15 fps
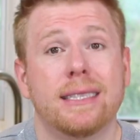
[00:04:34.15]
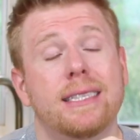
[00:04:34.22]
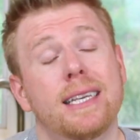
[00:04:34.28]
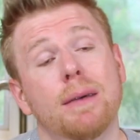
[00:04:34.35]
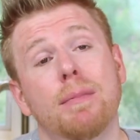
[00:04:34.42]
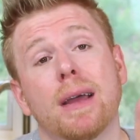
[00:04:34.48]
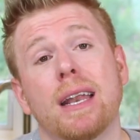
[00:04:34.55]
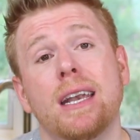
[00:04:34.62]

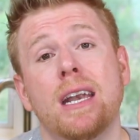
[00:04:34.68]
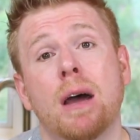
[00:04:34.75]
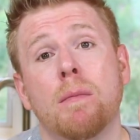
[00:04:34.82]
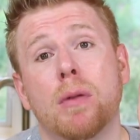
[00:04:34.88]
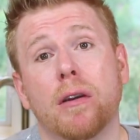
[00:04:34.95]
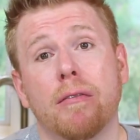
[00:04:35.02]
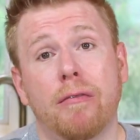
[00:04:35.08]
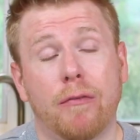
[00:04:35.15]
Tip
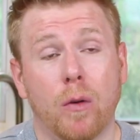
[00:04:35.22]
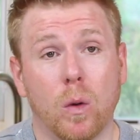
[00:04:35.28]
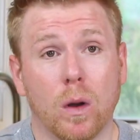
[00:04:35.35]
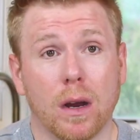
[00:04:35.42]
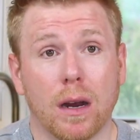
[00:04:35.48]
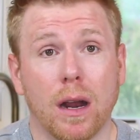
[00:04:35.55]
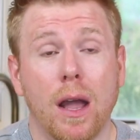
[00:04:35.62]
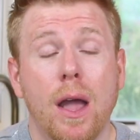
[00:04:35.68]
number
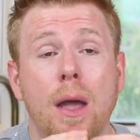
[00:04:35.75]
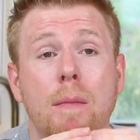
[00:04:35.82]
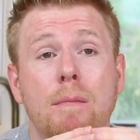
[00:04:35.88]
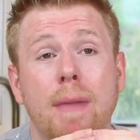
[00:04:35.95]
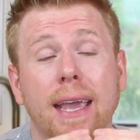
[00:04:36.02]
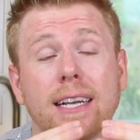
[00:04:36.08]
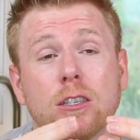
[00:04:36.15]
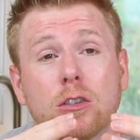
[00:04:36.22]
four,
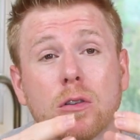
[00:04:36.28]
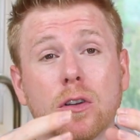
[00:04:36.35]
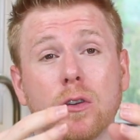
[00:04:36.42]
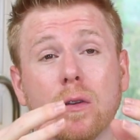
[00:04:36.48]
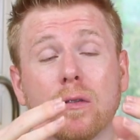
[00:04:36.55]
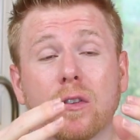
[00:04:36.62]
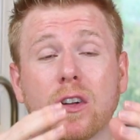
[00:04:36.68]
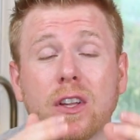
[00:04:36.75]
make sure
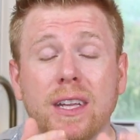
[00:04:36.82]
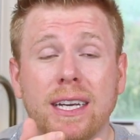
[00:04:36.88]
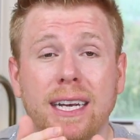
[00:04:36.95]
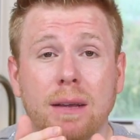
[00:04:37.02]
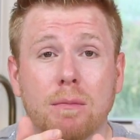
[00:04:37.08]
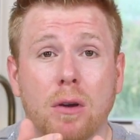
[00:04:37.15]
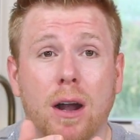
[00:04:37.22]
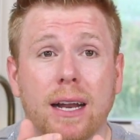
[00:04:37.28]
you have
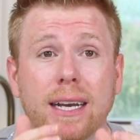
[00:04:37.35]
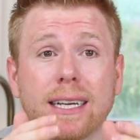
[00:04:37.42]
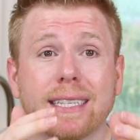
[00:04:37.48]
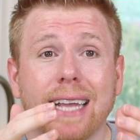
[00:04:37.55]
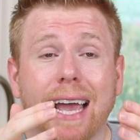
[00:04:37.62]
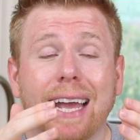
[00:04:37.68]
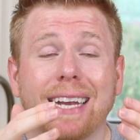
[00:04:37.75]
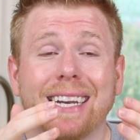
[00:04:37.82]
cleaning
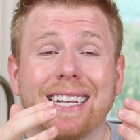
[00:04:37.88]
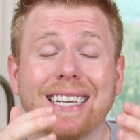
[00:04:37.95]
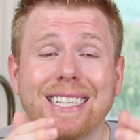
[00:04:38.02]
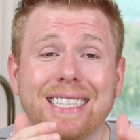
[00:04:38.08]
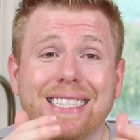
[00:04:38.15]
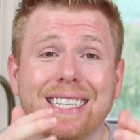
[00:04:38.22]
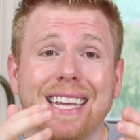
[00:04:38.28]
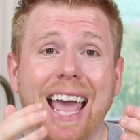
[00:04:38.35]
products at
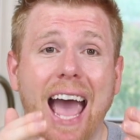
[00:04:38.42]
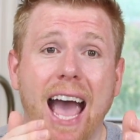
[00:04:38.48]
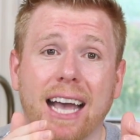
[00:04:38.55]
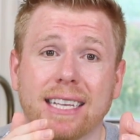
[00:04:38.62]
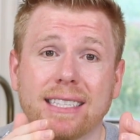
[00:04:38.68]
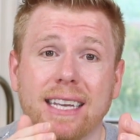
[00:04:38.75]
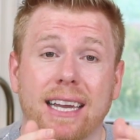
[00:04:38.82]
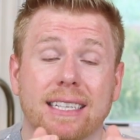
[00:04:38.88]
easy
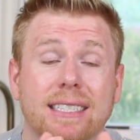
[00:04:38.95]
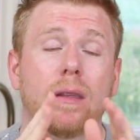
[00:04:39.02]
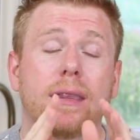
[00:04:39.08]
access.